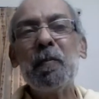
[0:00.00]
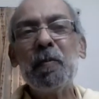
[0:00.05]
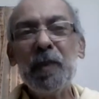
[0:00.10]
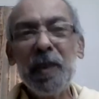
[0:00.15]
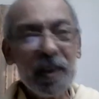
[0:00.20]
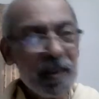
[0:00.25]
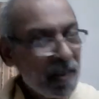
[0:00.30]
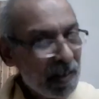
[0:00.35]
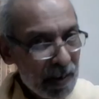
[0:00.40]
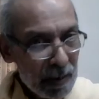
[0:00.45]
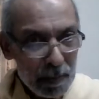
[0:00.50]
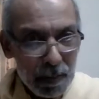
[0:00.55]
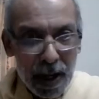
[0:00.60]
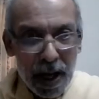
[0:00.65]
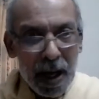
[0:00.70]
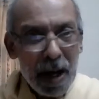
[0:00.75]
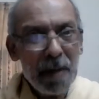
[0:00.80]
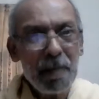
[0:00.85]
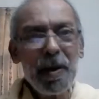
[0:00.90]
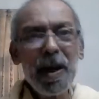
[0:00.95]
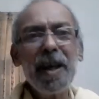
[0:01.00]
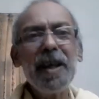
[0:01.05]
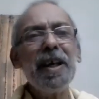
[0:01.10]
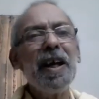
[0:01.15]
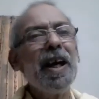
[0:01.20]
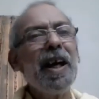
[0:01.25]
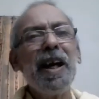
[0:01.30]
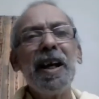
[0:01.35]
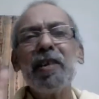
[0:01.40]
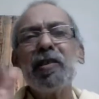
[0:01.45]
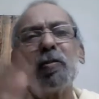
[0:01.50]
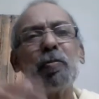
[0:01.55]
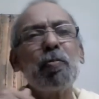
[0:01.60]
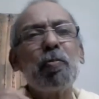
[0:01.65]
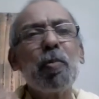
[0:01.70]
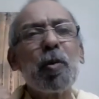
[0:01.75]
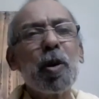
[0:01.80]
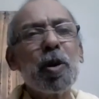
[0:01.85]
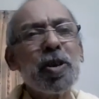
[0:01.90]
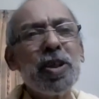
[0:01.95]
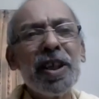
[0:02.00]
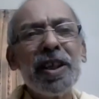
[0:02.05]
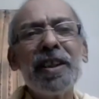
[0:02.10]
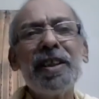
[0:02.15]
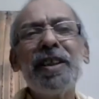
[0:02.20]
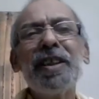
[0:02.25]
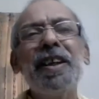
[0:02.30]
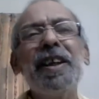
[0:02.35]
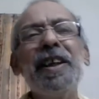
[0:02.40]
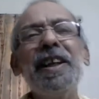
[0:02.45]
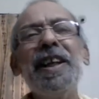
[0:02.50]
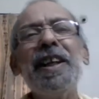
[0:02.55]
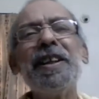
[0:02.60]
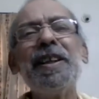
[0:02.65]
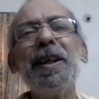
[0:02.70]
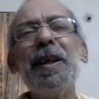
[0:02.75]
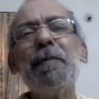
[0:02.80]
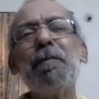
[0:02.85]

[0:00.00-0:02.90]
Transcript: this mahamaya has project created a